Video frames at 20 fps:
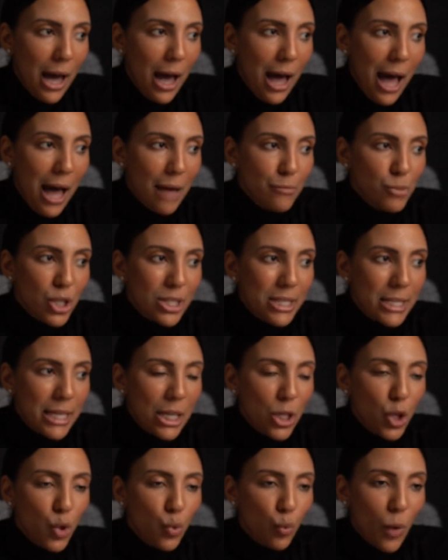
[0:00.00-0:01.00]
I'm just
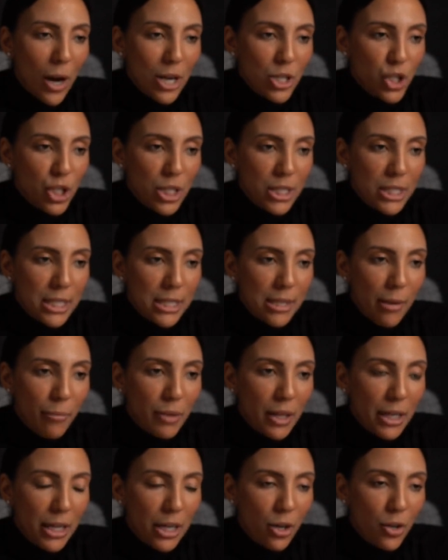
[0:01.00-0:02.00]
seeing you rushed into
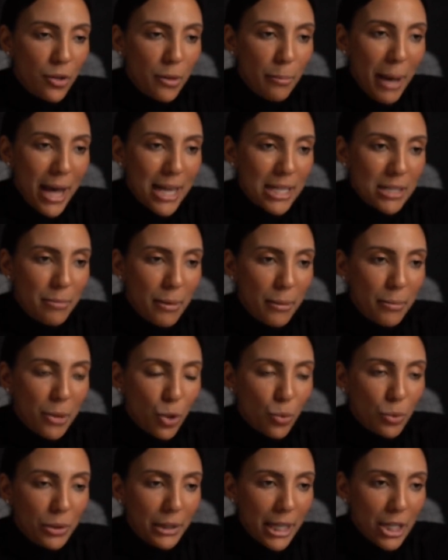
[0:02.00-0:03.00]
something here in the past, maybe a
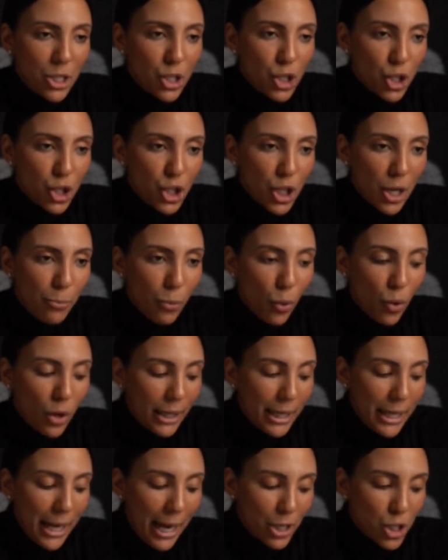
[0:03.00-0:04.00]
relationship or a
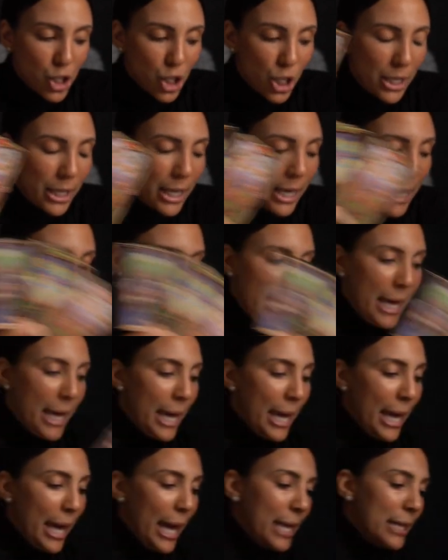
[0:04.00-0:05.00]
connection.
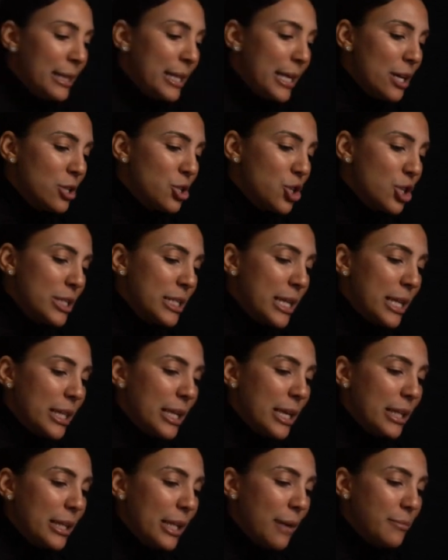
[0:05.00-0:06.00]
And the interesting
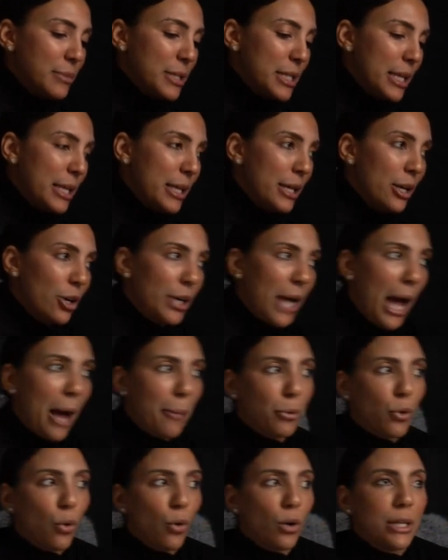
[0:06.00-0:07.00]
thing that I'm seeing here,
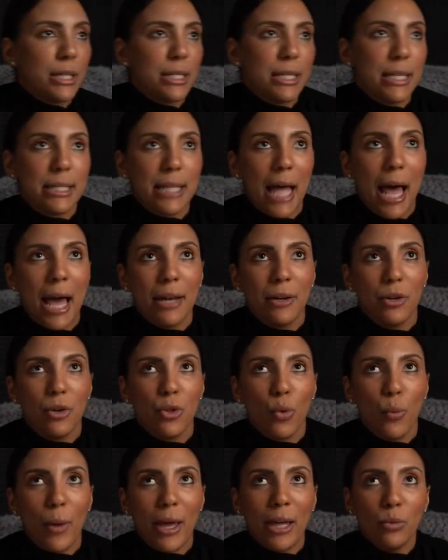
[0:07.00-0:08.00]
Capricorn, is, is that
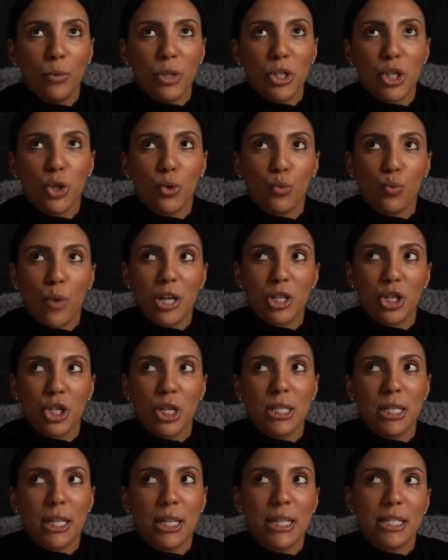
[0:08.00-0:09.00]
the way in which you rushed
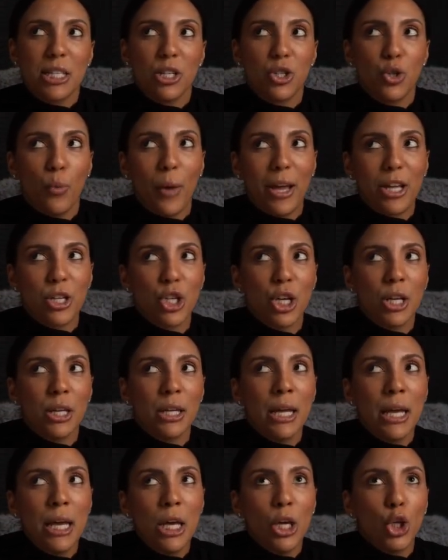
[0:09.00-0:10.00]
into the
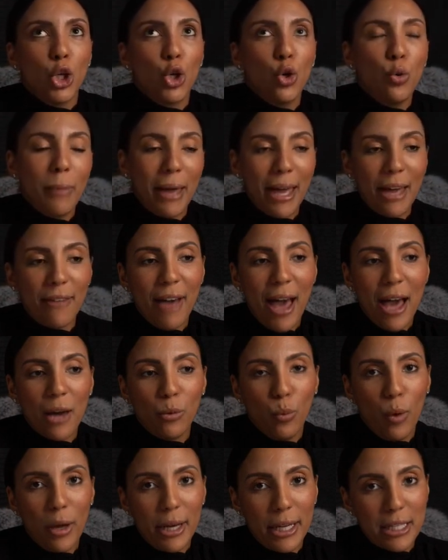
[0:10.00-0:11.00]
situation, you may have
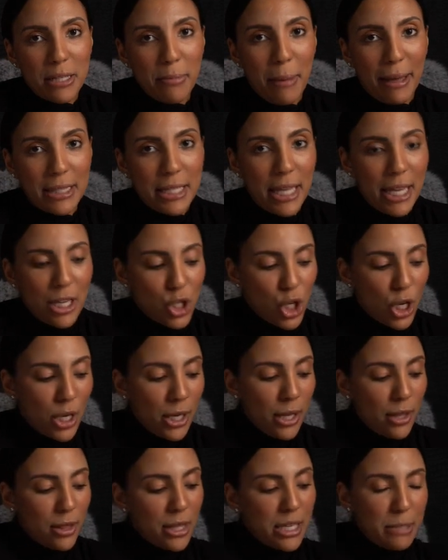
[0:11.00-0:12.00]
had one
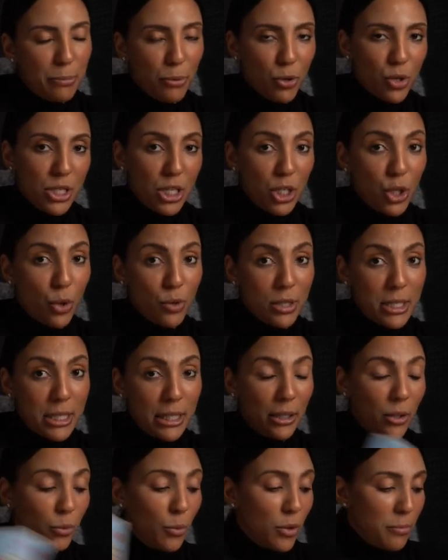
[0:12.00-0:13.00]
expectation. This person you were
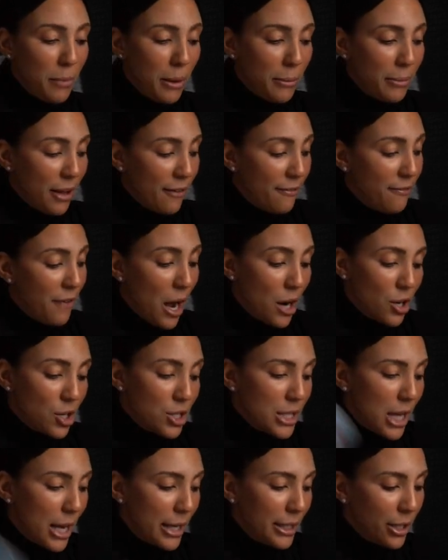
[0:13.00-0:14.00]
dealing with, maybe a fire
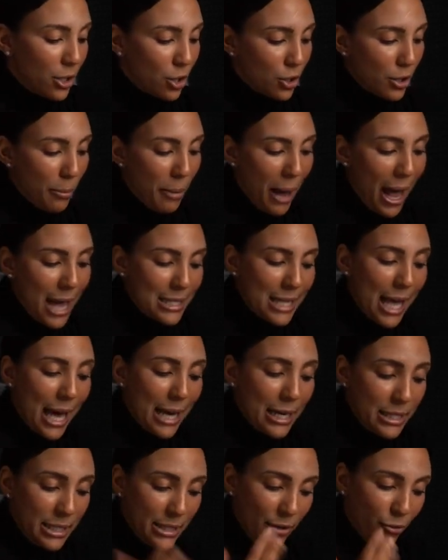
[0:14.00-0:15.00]
sign here in the past,
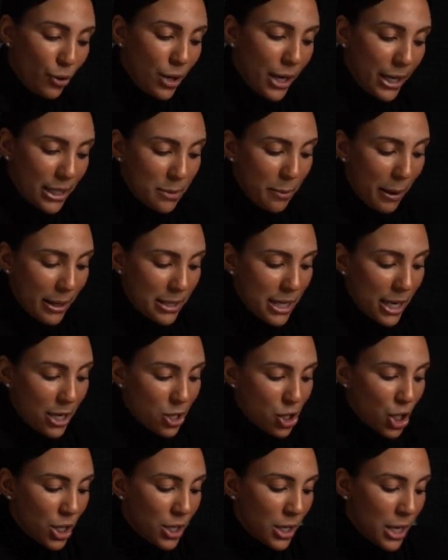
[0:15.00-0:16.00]
had a different
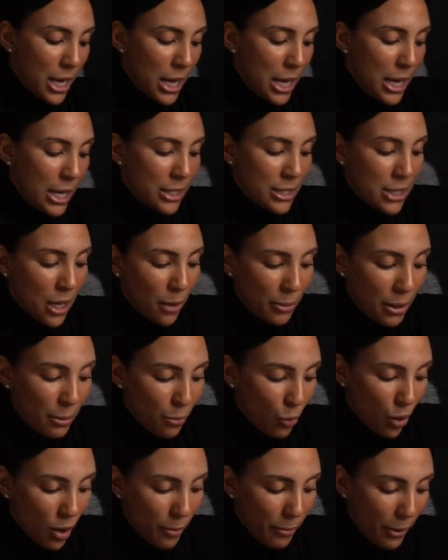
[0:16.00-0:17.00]
expectation. Tell me
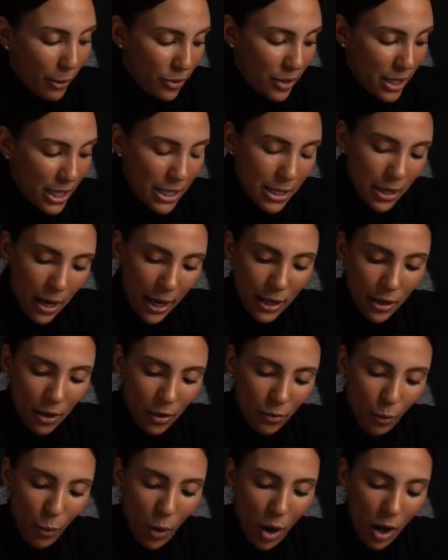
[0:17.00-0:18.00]
more about the Knight
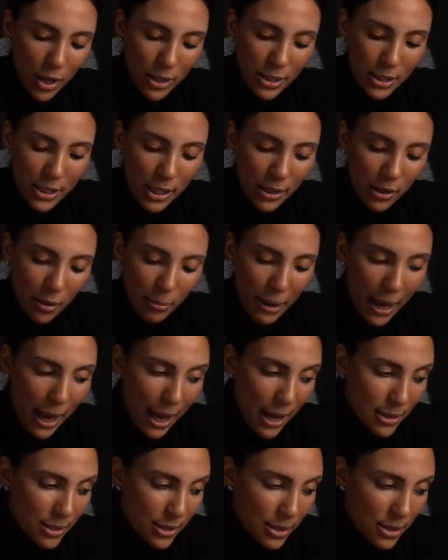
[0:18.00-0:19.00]
of Wands in the
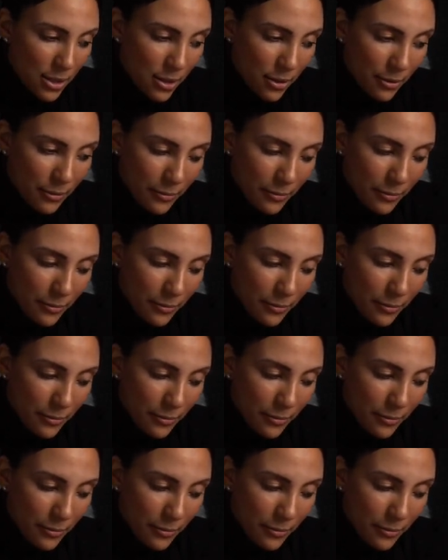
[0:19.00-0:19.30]
past.